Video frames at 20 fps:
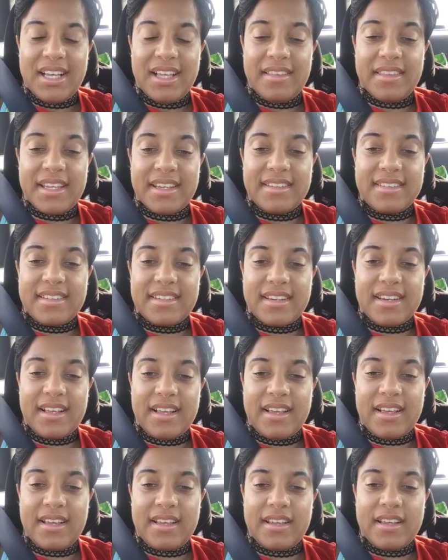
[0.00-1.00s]
and then
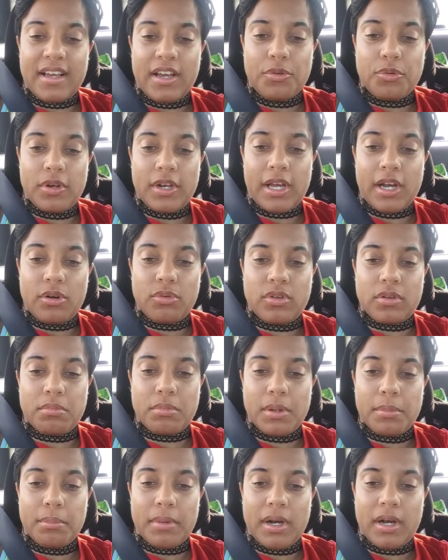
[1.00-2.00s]
today I went out
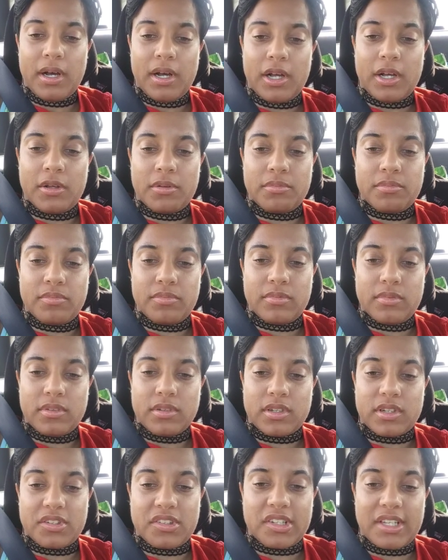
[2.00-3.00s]
with my mom
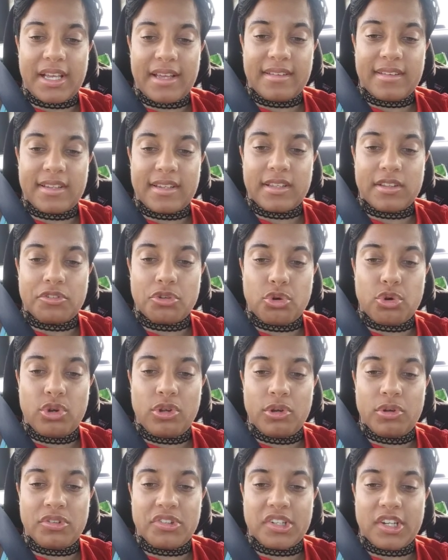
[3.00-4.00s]
because she had to get the
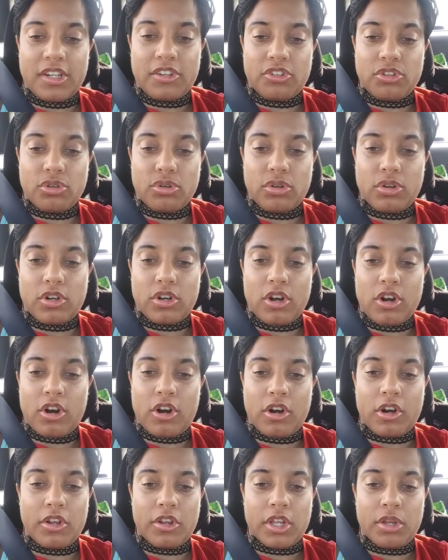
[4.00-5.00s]
oil changed on her
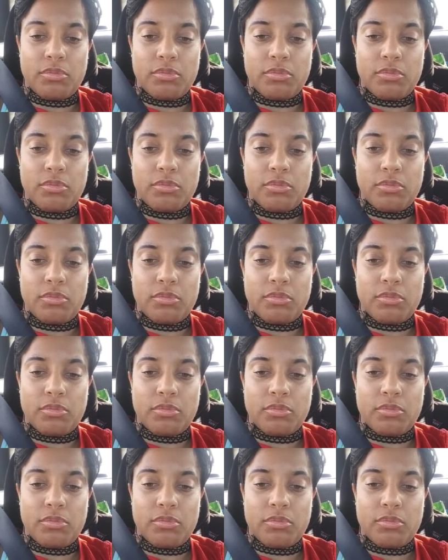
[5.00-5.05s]
car.